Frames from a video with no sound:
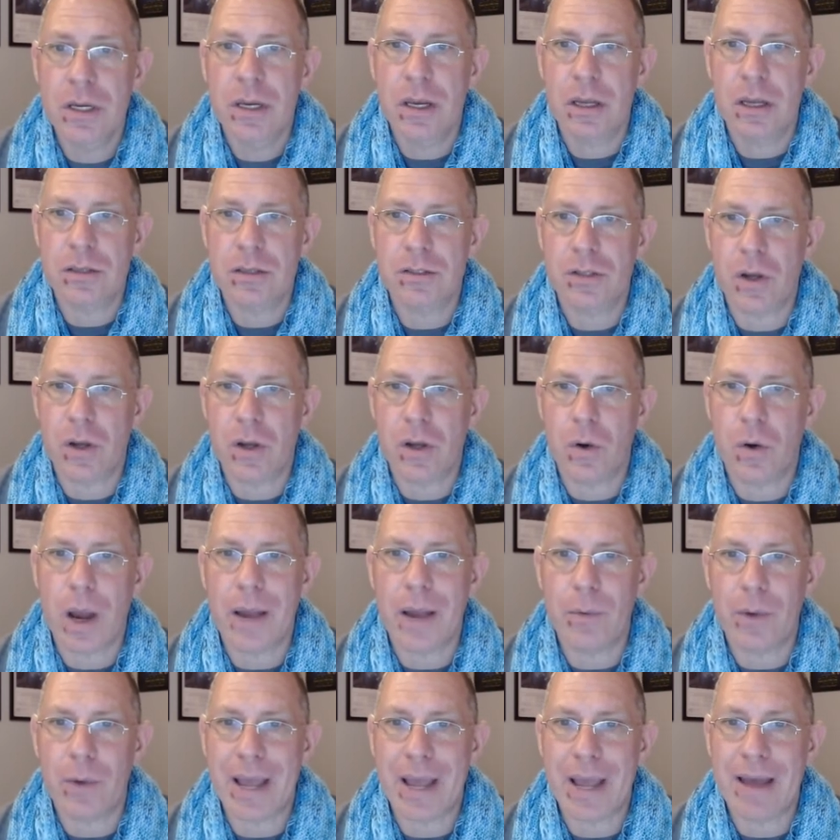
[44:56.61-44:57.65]
So I
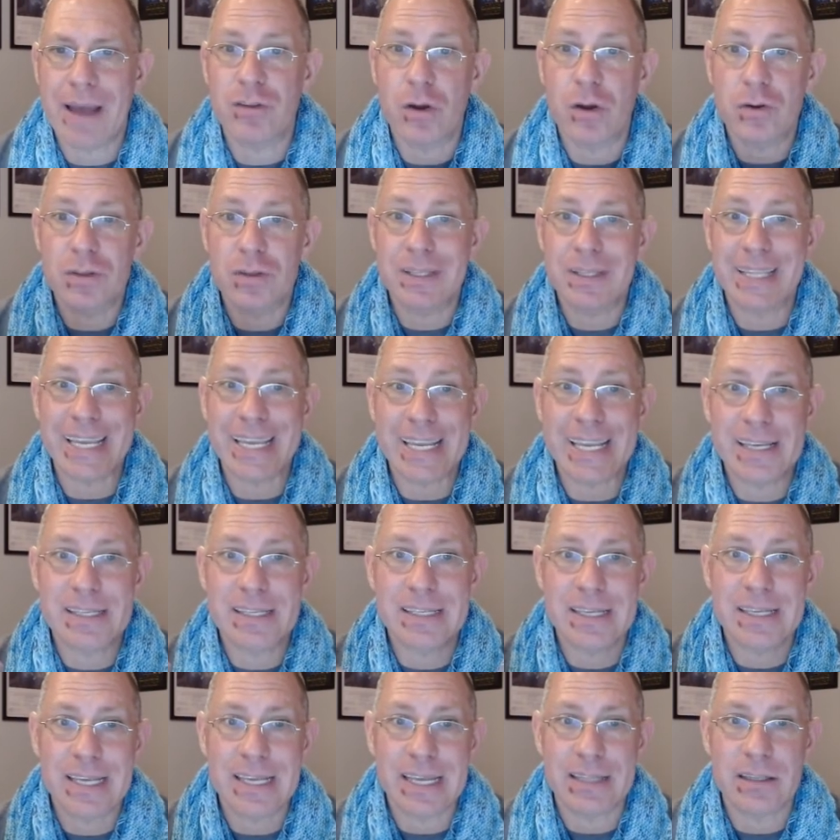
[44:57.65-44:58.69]
will have those links
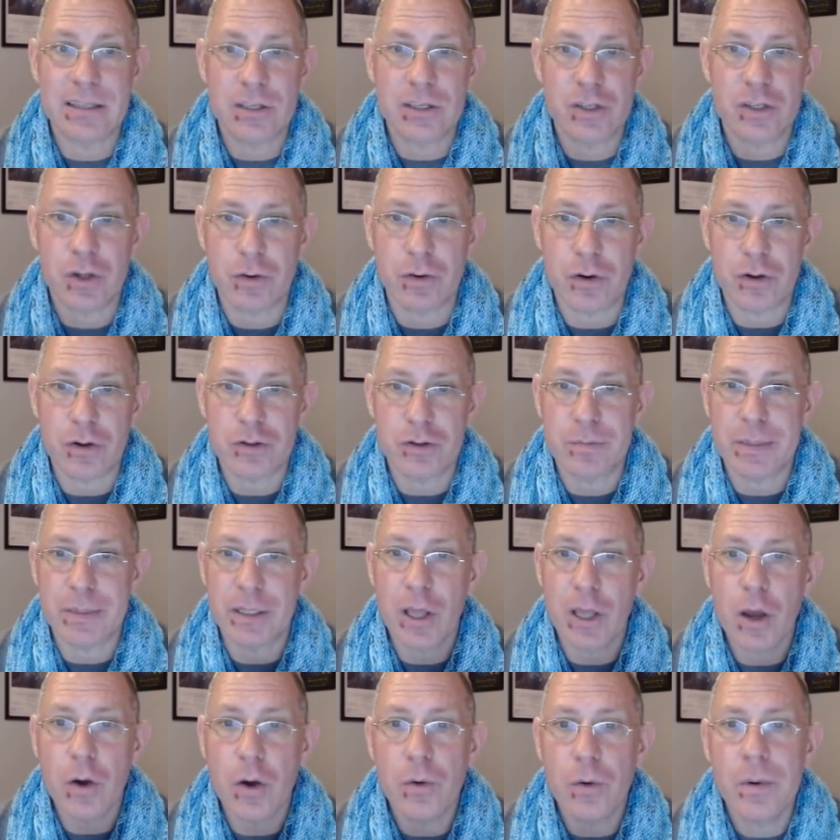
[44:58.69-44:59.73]
in the show notes
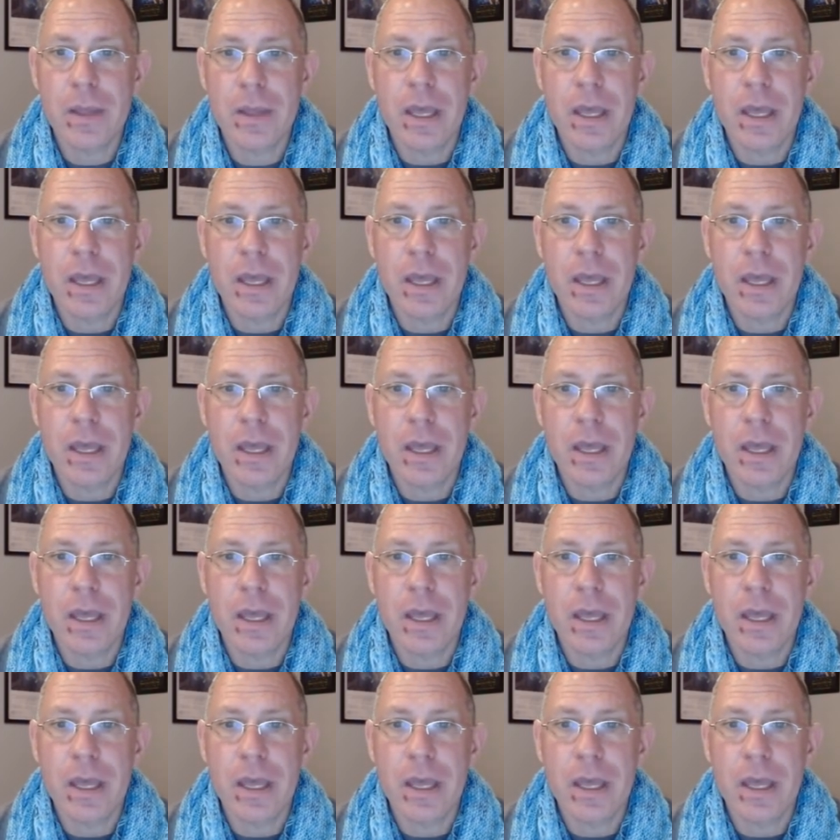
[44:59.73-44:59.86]
below.